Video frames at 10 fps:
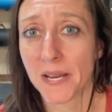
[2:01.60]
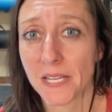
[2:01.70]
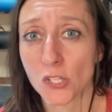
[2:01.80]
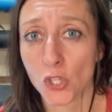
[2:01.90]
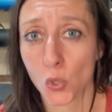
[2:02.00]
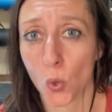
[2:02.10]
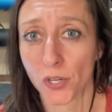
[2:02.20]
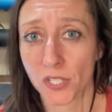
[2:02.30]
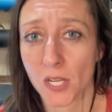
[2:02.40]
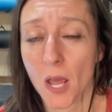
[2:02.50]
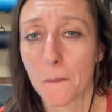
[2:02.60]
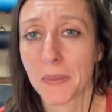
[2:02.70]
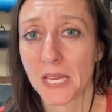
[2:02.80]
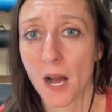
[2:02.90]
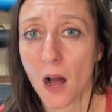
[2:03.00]
in short,
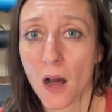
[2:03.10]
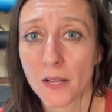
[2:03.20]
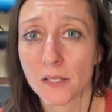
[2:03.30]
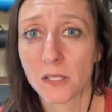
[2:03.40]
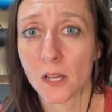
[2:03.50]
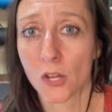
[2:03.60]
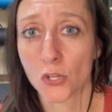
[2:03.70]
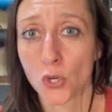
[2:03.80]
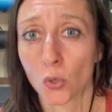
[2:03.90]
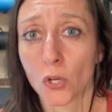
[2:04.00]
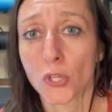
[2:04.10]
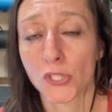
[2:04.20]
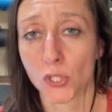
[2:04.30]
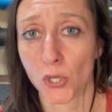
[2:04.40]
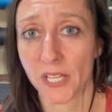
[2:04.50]
because neural
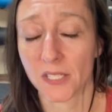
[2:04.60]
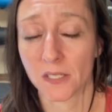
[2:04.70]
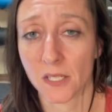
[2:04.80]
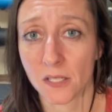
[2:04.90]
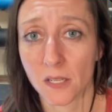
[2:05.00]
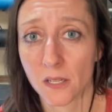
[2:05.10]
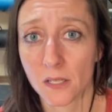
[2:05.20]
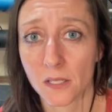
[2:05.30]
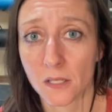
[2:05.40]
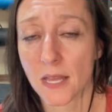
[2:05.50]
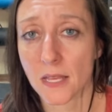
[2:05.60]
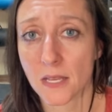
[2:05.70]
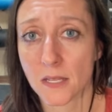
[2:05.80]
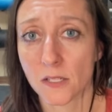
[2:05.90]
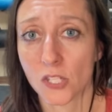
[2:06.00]
circuit dizziness
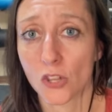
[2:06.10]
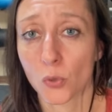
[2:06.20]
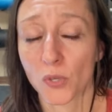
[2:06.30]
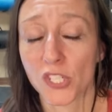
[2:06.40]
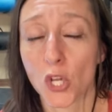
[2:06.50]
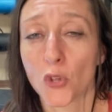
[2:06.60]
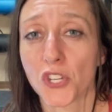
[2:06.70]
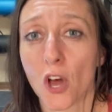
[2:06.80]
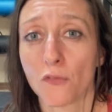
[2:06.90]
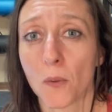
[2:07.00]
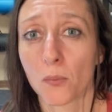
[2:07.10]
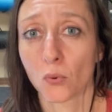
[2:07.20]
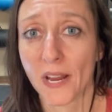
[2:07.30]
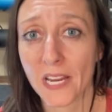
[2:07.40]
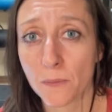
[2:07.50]
is the result of
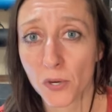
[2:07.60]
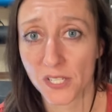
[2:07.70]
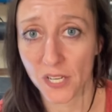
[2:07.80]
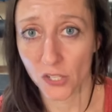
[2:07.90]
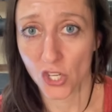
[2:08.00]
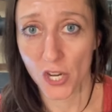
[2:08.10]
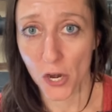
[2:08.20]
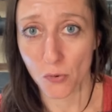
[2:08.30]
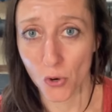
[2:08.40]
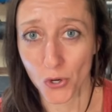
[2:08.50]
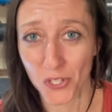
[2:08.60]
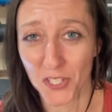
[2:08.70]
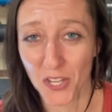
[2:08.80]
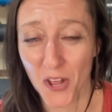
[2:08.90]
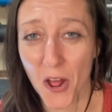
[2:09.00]
brain prediction
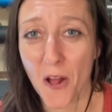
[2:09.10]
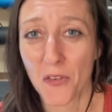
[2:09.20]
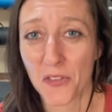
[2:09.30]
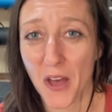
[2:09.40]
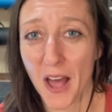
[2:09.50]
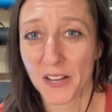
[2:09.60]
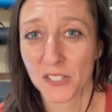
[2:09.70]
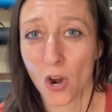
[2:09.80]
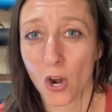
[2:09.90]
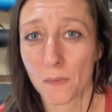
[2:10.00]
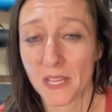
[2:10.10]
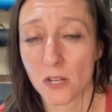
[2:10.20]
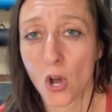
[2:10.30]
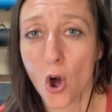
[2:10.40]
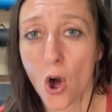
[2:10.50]
errors that are
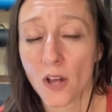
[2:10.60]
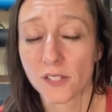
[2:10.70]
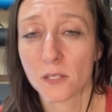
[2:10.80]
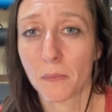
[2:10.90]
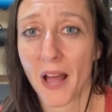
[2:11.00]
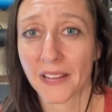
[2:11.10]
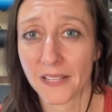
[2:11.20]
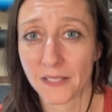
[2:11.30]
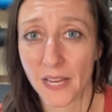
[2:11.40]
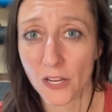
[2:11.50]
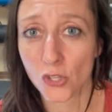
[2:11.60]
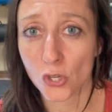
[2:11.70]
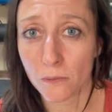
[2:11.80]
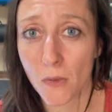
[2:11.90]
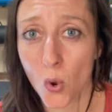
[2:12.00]
being caused by
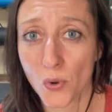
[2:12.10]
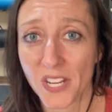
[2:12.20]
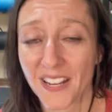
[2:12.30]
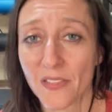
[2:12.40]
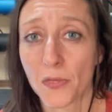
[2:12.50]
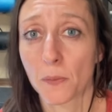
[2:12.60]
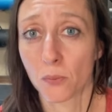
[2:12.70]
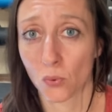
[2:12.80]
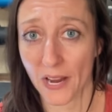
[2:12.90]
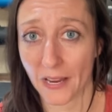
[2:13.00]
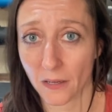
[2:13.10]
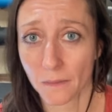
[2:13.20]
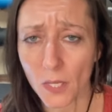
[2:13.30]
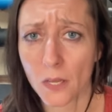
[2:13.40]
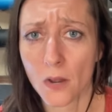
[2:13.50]
danger mode in the
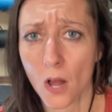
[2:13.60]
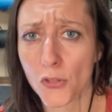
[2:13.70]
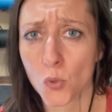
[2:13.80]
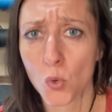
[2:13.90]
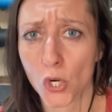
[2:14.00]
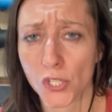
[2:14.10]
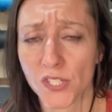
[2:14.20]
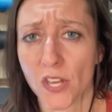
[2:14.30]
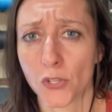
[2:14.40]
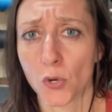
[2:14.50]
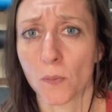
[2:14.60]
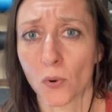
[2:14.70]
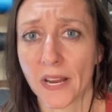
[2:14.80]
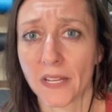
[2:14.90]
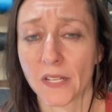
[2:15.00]
brain, in other words, that your
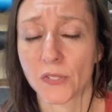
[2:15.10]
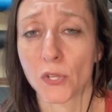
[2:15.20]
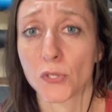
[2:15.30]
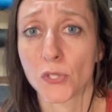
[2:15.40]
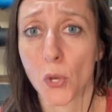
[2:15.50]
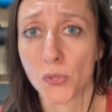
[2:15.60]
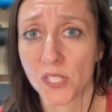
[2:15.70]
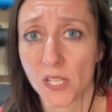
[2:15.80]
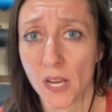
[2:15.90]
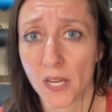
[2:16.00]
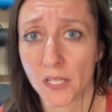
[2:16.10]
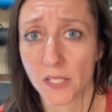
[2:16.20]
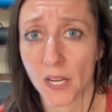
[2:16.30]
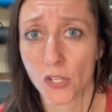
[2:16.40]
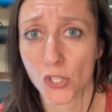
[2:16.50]
brain is associating
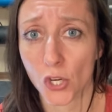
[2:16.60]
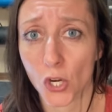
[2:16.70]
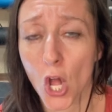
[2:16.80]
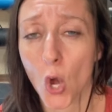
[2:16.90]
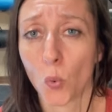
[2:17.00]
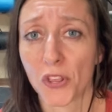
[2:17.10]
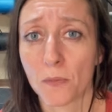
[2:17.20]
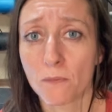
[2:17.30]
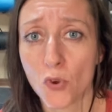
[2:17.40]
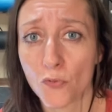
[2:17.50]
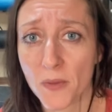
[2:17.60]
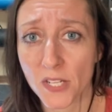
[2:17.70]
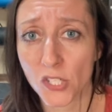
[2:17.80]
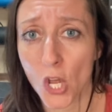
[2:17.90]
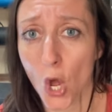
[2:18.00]
danger with
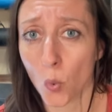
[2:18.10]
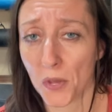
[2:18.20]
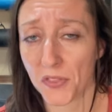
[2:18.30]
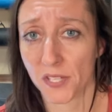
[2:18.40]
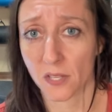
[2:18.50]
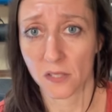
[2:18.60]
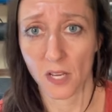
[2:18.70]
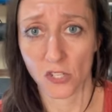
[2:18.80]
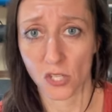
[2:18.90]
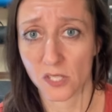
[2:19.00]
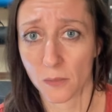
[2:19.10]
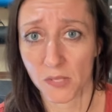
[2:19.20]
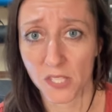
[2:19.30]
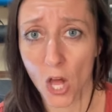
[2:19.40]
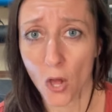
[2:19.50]
movement, with the sensations
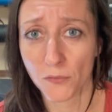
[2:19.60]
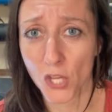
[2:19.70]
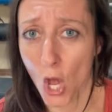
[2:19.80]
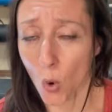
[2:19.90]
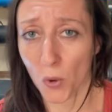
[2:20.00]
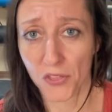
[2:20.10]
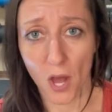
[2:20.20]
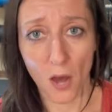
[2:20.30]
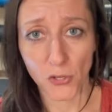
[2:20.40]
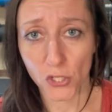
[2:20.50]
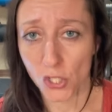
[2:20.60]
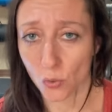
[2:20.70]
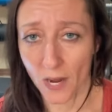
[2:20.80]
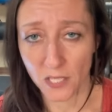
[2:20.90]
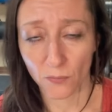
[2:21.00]
themselves, with other
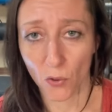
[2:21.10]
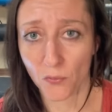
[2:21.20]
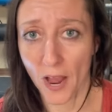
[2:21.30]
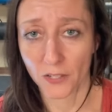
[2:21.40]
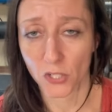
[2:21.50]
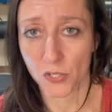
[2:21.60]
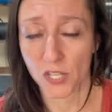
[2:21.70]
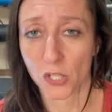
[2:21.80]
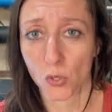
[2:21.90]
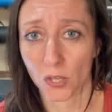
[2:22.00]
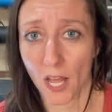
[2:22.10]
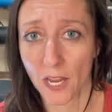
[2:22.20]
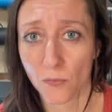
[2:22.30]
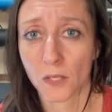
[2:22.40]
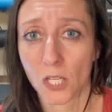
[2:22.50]
stressful factors in your
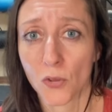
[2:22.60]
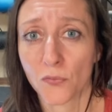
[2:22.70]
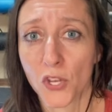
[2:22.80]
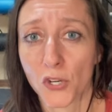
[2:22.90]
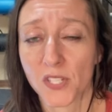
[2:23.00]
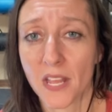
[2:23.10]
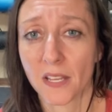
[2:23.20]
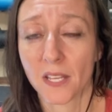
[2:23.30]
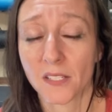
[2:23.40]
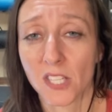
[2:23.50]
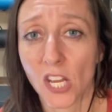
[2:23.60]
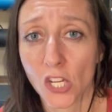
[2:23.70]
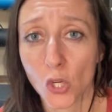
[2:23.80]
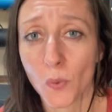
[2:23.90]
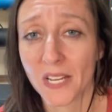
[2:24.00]
life. If there's a
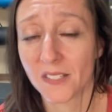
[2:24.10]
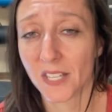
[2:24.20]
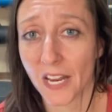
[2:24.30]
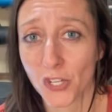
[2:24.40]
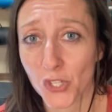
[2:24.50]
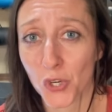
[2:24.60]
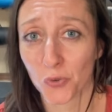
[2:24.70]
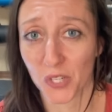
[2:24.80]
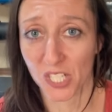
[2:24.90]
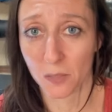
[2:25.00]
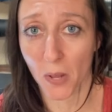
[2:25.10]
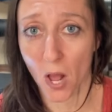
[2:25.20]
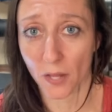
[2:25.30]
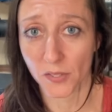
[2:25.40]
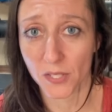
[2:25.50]
continuing danger
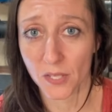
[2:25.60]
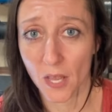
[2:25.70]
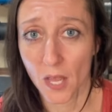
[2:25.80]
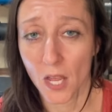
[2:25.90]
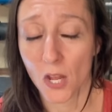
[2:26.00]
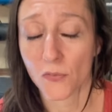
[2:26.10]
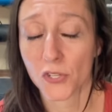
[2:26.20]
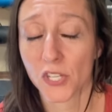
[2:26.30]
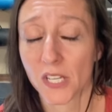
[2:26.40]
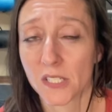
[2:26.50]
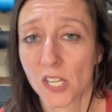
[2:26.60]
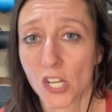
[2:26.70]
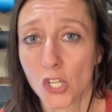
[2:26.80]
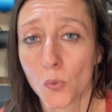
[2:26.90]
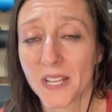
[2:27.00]
response, if there's a
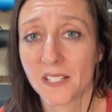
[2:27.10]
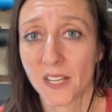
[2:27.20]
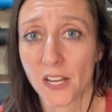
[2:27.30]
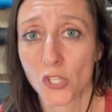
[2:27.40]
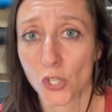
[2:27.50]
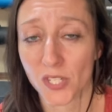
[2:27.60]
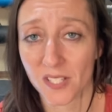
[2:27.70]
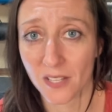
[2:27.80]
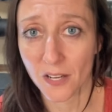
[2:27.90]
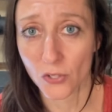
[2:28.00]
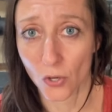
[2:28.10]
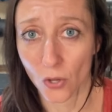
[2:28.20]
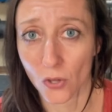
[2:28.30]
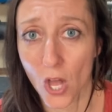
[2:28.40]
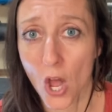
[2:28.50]
continuing danger
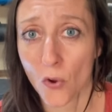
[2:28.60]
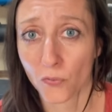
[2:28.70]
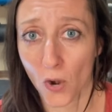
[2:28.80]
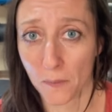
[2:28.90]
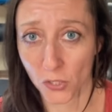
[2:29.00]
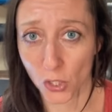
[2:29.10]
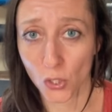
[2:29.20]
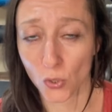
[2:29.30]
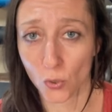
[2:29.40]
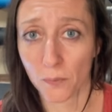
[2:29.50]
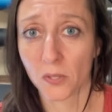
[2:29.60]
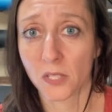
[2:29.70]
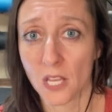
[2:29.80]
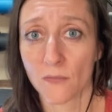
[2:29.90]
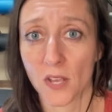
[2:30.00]
signal from you
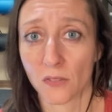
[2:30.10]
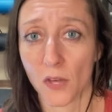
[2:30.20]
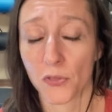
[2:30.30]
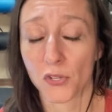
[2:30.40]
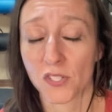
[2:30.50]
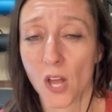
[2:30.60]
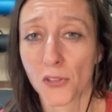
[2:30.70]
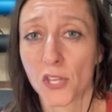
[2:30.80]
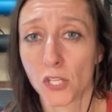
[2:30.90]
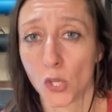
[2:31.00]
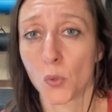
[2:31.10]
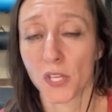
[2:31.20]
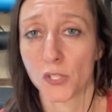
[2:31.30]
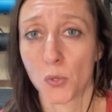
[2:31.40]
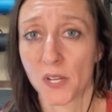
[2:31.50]
believing that there's nothing you
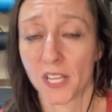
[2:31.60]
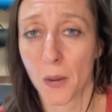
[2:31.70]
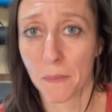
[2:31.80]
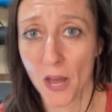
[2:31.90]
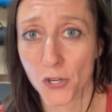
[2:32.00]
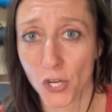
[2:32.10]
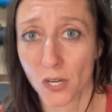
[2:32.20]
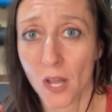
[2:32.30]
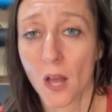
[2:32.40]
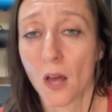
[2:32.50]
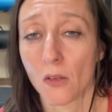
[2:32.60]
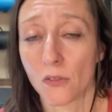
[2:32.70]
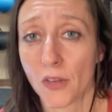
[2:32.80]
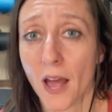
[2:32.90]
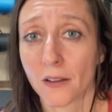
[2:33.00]
can do to get better,
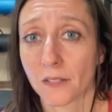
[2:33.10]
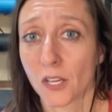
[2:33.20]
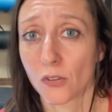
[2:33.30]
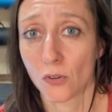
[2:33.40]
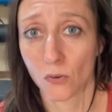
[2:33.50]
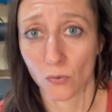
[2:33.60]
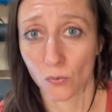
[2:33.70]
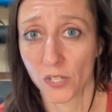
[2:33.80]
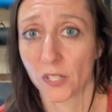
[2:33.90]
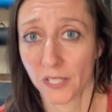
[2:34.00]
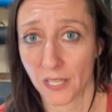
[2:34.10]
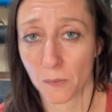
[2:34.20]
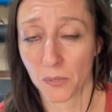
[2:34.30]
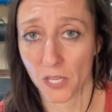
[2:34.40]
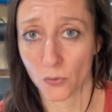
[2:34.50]
that can really
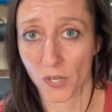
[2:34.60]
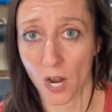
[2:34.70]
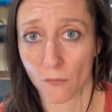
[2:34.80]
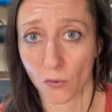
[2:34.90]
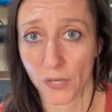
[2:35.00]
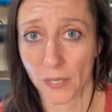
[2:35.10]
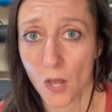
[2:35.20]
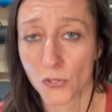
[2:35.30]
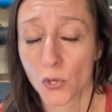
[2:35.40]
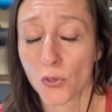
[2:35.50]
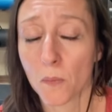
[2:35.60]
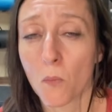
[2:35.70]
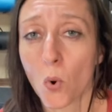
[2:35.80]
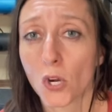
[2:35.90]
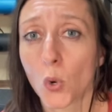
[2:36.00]
impede recovery. So the
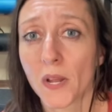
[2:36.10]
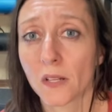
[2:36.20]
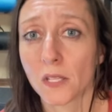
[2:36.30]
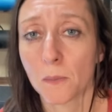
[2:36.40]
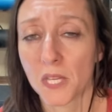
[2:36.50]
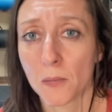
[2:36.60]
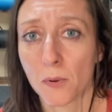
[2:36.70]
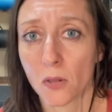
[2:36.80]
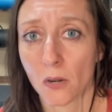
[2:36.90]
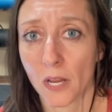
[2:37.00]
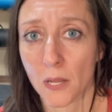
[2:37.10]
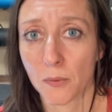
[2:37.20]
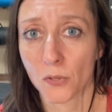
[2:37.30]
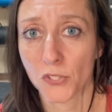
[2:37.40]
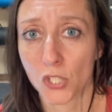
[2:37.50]
more quickly people are
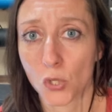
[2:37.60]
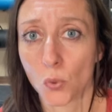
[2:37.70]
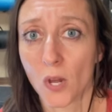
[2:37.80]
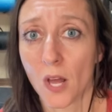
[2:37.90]
able to